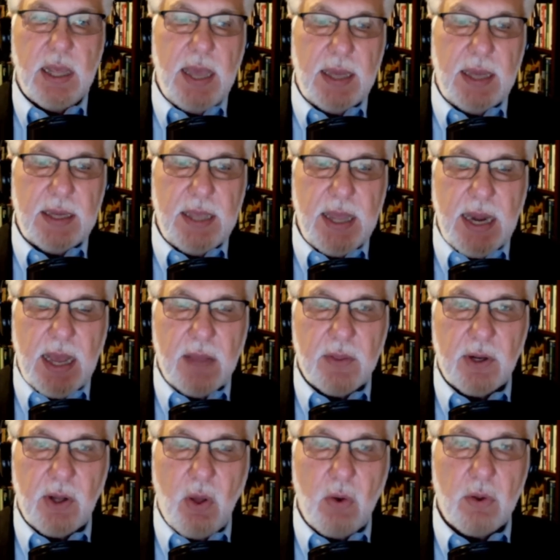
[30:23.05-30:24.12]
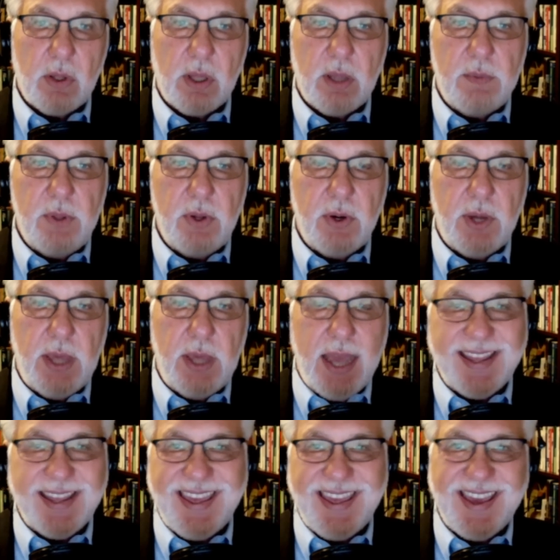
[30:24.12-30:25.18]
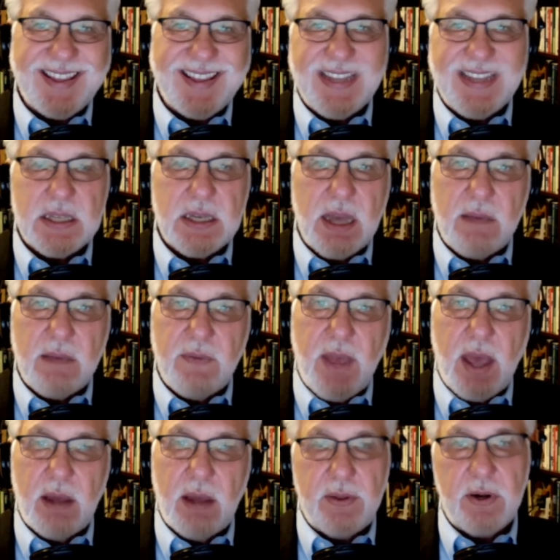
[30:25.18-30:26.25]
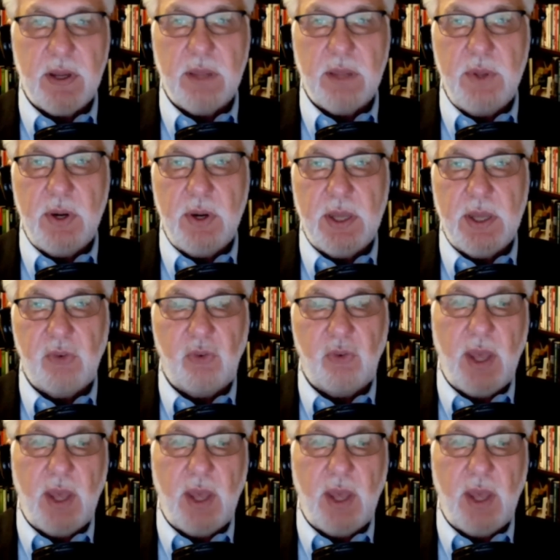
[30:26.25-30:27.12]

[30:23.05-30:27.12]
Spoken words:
and get out in their local community and kick this stuff out of their community and say,